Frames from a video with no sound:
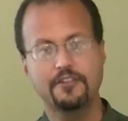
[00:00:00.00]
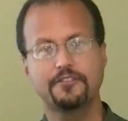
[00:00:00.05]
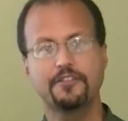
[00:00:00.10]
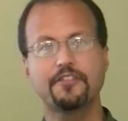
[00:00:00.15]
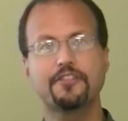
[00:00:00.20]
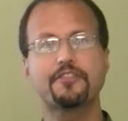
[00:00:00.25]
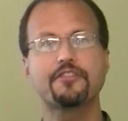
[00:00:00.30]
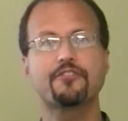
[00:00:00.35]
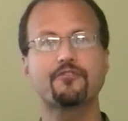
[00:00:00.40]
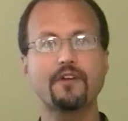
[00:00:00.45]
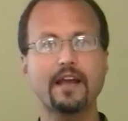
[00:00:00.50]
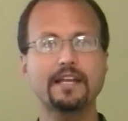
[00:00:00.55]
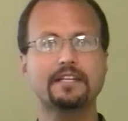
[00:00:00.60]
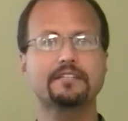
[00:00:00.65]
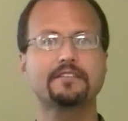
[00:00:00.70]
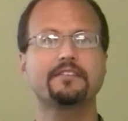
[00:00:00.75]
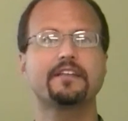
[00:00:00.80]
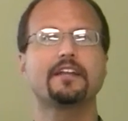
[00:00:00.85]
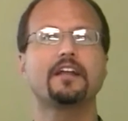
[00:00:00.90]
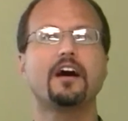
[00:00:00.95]
The
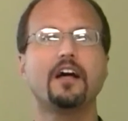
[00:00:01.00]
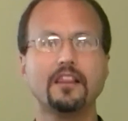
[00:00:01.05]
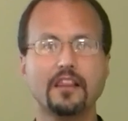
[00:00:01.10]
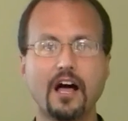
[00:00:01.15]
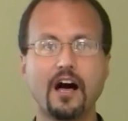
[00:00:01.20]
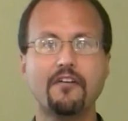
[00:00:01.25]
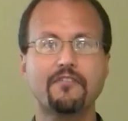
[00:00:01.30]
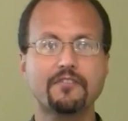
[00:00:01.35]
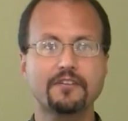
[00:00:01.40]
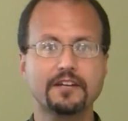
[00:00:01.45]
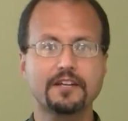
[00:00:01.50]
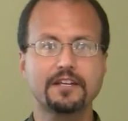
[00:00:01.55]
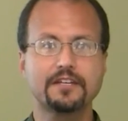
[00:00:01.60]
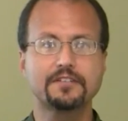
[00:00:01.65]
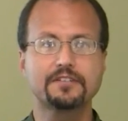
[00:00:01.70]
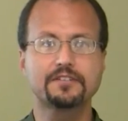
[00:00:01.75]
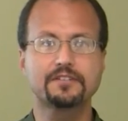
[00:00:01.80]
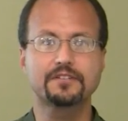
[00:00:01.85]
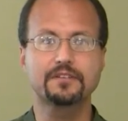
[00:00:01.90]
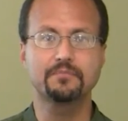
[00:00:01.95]
threat that
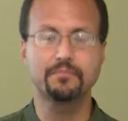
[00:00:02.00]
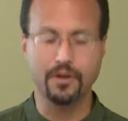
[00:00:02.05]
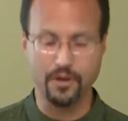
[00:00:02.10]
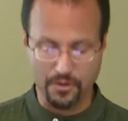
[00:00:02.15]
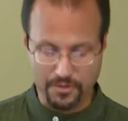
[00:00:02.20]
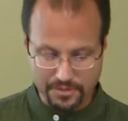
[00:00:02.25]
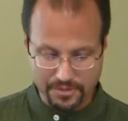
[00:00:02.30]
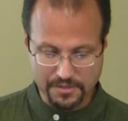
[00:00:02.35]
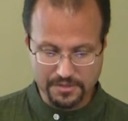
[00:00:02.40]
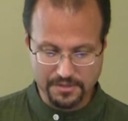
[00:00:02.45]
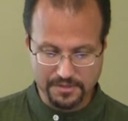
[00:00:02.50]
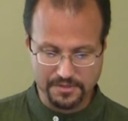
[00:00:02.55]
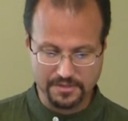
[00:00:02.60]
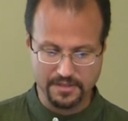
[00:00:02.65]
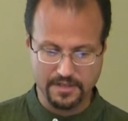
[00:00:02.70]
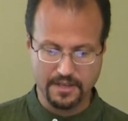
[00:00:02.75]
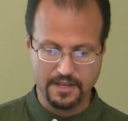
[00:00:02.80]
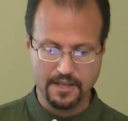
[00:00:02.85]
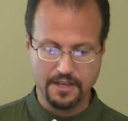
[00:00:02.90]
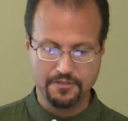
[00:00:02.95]
Holofernes
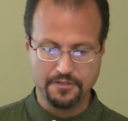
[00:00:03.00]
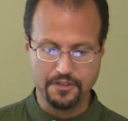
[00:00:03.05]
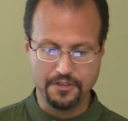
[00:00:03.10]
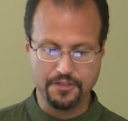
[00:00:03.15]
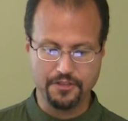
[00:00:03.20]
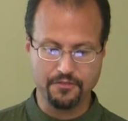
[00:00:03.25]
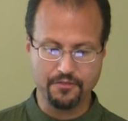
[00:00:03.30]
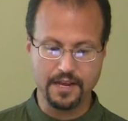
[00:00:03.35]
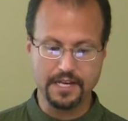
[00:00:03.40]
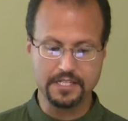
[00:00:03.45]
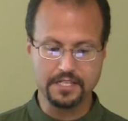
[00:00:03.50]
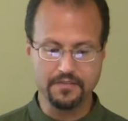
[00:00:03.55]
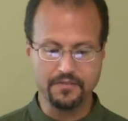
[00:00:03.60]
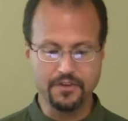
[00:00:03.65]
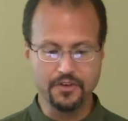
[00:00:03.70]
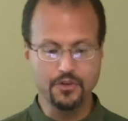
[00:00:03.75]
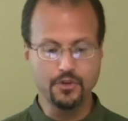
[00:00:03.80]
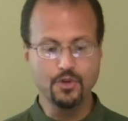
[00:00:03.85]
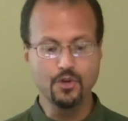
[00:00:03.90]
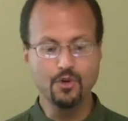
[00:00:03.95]
poses, the threat of
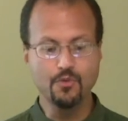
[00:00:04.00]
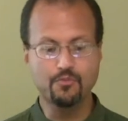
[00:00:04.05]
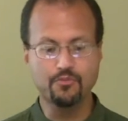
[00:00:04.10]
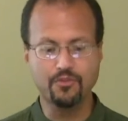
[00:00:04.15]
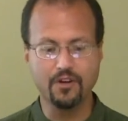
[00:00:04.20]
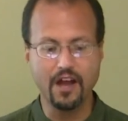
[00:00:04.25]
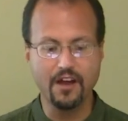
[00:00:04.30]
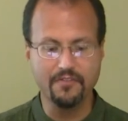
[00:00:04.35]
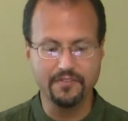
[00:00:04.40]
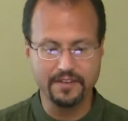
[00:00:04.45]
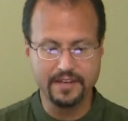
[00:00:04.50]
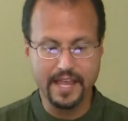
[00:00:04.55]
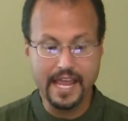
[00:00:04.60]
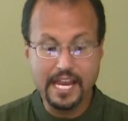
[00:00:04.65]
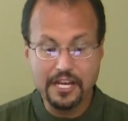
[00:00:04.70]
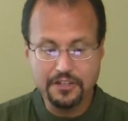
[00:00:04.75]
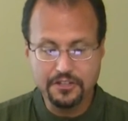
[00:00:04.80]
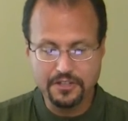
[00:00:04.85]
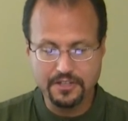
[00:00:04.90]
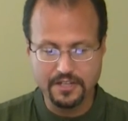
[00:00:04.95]
a new
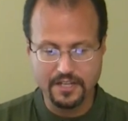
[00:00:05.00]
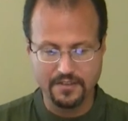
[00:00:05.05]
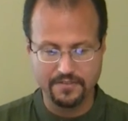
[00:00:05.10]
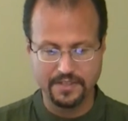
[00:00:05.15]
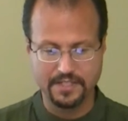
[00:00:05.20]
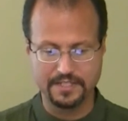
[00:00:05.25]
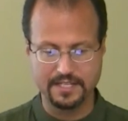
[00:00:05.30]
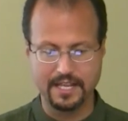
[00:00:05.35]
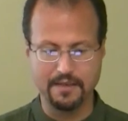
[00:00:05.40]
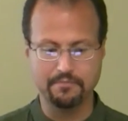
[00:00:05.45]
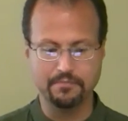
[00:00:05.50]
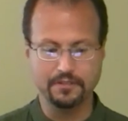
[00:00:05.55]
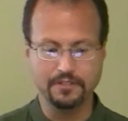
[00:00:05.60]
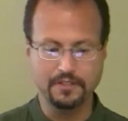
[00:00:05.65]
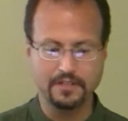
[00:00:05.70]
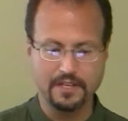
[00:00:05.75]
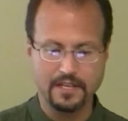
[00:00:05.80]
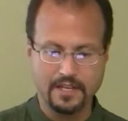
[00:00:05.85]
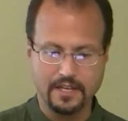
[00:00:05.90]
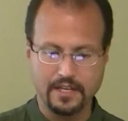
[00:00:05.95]
profanation of the
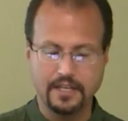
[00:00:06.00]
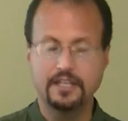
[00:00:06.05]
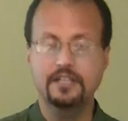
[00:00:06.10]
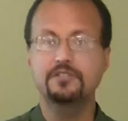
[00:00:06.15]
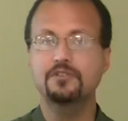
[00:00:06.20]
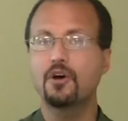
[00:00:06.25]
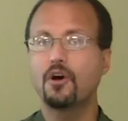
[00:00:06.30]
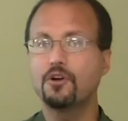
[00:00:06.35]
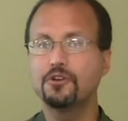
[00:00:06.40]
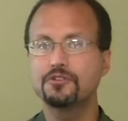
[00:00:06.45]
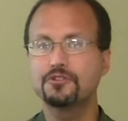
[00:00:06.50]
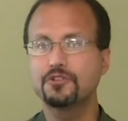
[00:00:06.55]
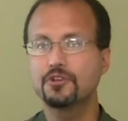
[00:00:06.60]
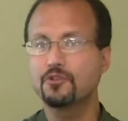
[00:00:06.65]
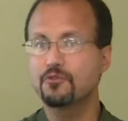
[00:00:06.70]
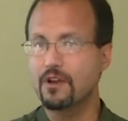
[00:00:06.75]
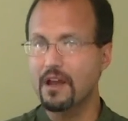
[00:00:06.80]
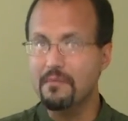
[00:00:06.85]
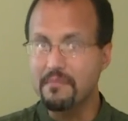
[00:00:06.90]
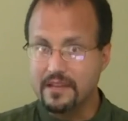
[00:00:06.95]
temple, is
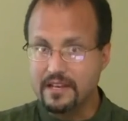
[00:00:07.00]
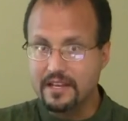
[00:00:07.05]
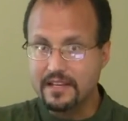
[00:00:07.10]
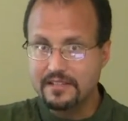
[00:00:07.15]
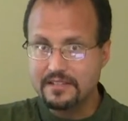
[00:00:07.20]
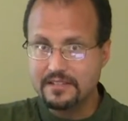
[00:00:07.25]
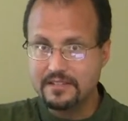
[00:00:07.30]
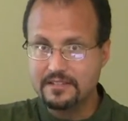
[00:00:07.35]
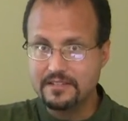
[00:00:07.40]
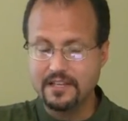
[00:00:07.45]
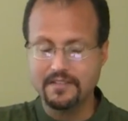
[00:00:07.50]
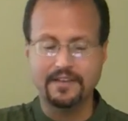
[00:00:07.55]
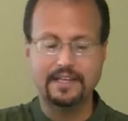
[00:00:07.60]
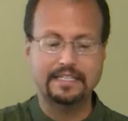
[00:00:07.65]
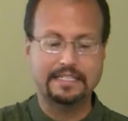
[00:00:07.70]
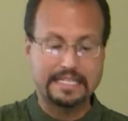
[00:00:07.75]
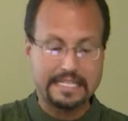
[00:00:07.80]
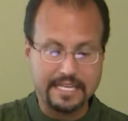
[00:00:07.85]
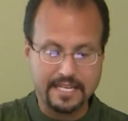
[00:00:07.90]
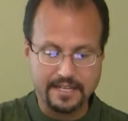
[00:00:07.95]
also reminiscent of
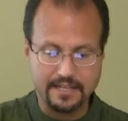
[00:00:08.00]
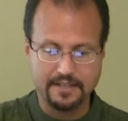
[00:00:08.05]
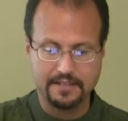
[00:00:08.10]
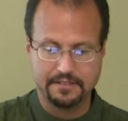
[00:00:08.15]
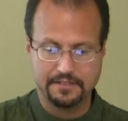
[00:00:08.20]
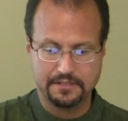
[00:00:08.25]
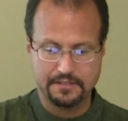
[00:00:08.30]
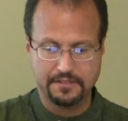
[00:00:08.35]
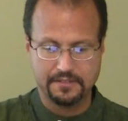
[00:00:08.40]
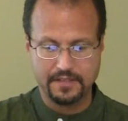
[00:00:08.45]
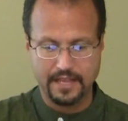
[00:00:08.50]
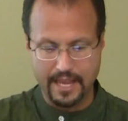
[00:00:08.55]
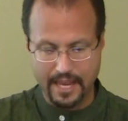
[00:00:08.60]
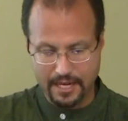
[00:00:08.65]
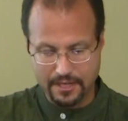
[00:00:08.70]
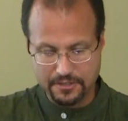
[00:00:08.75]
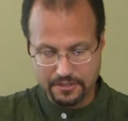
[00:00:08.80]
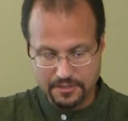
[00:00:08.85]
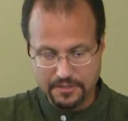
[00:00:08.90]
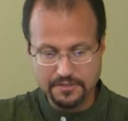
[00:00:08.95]
Antiochus'
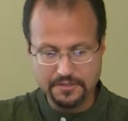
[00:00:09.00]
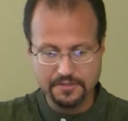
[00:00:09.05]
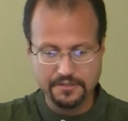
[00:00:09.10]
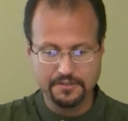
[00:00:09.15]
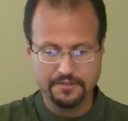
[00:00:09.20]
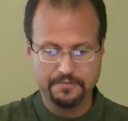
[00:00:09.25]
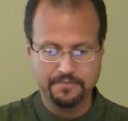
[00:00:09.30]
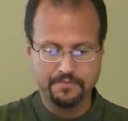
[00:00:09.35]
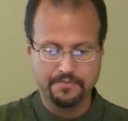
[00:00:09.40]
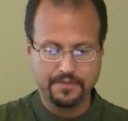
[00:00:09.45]
actions.